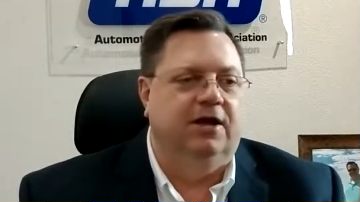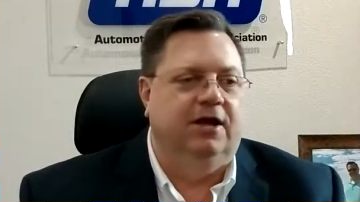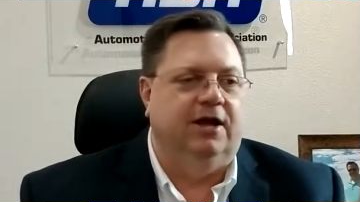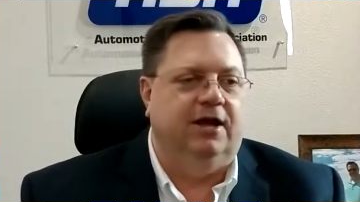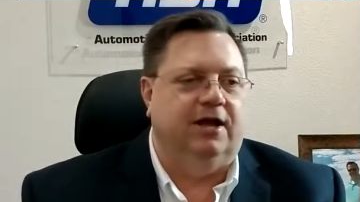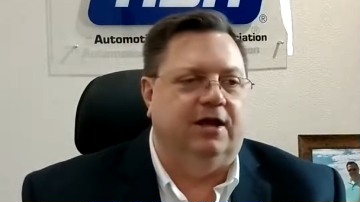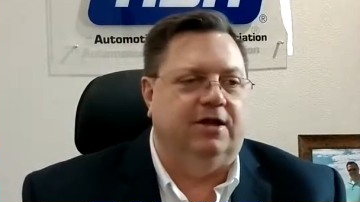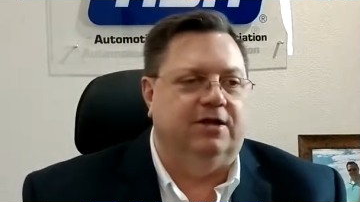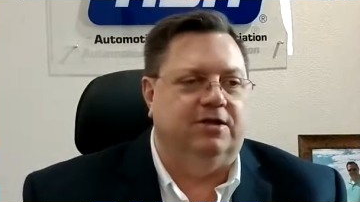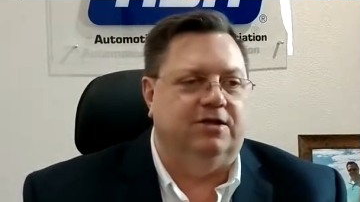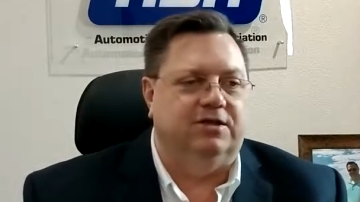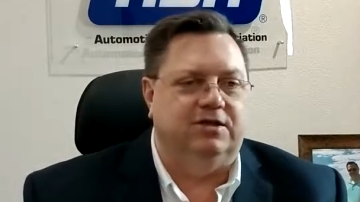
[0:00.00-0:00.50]

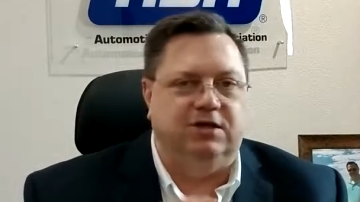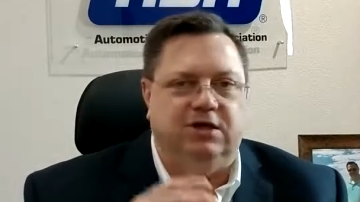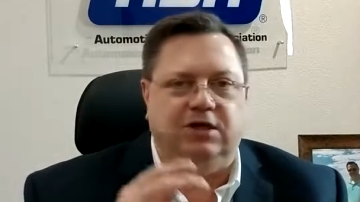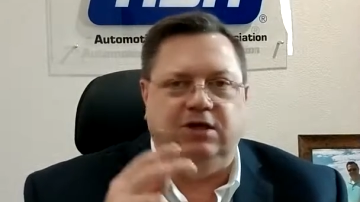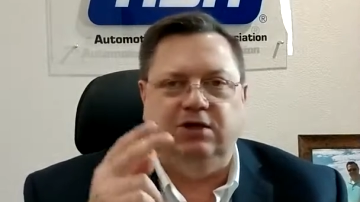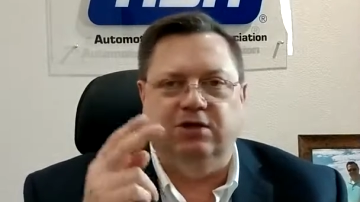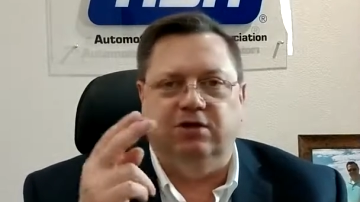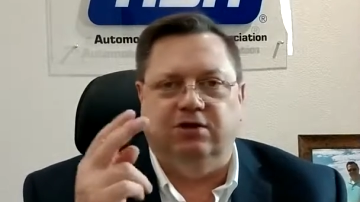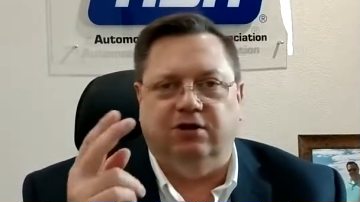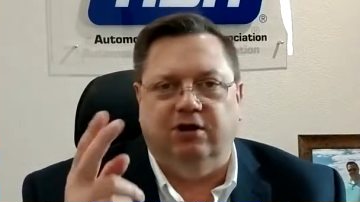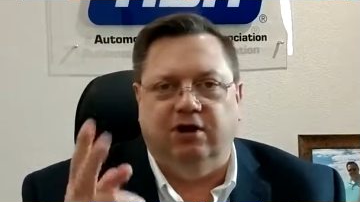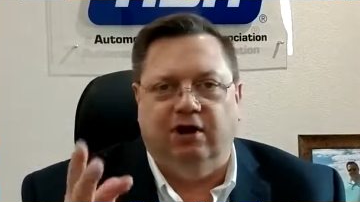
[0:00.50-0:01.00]
And C,
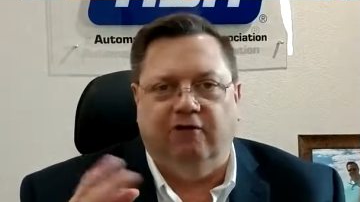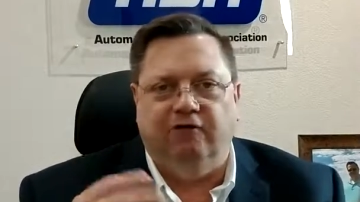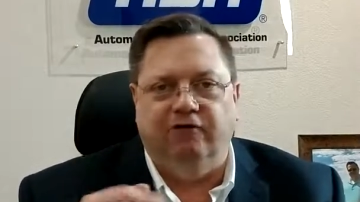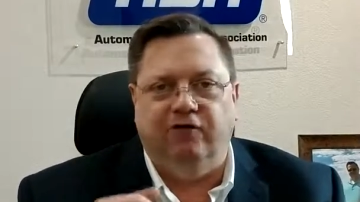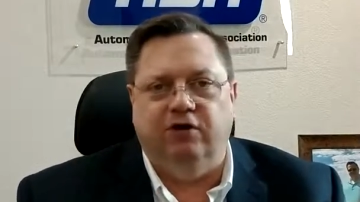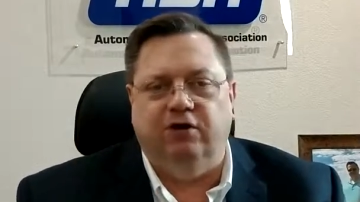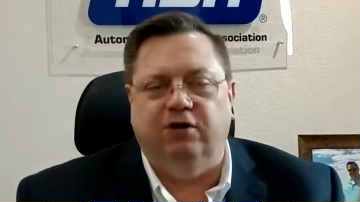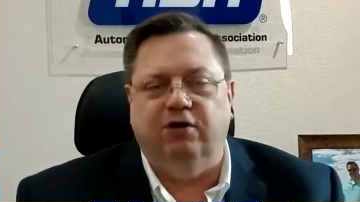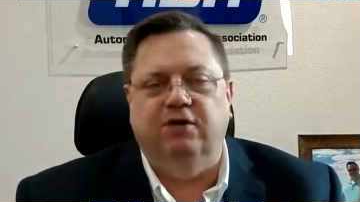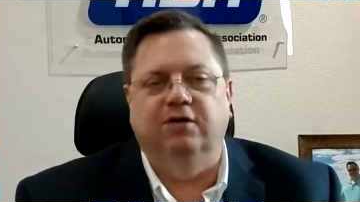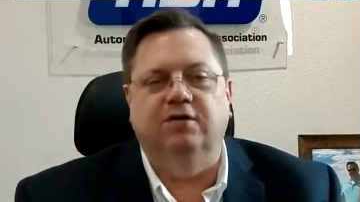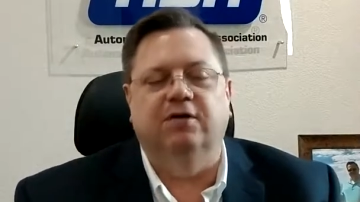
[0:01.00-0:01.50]
your
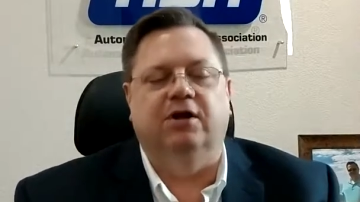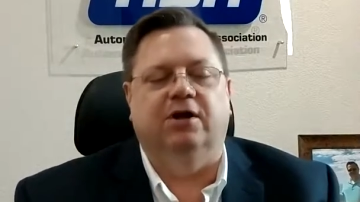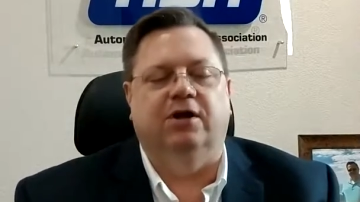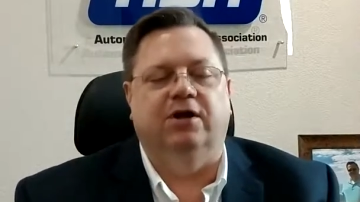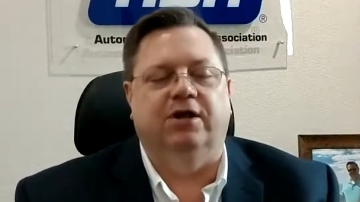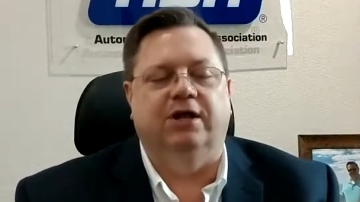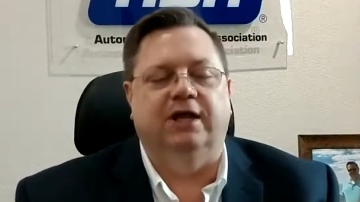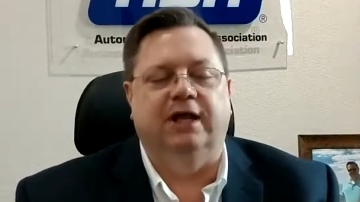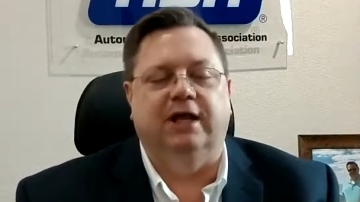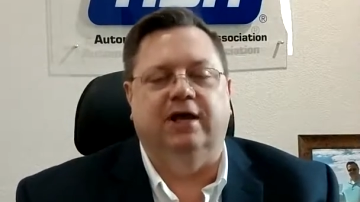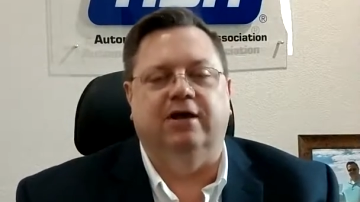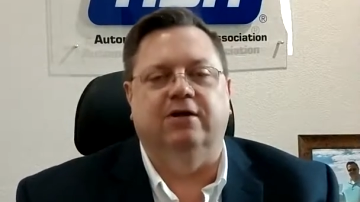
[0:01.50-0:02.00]
governor
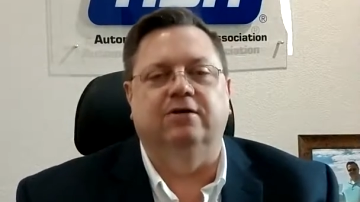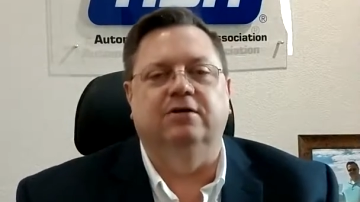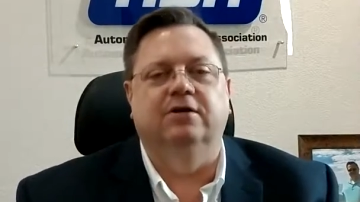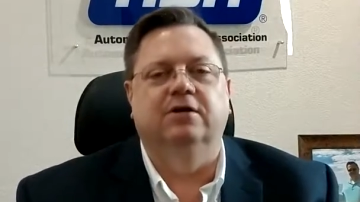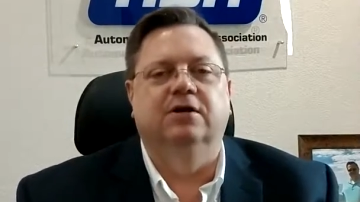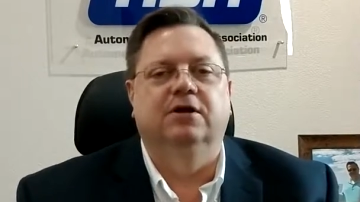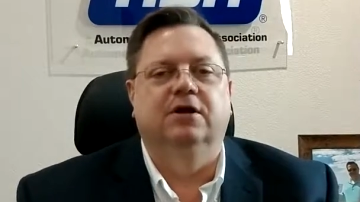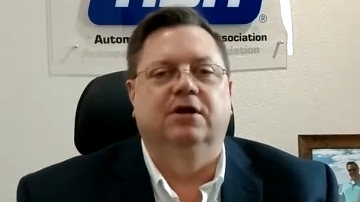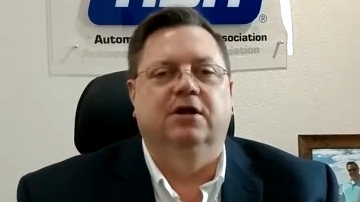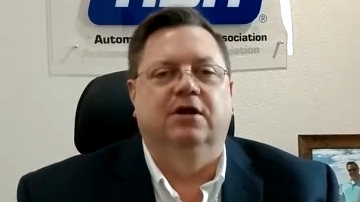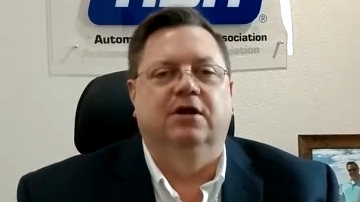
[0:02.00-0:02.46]
again.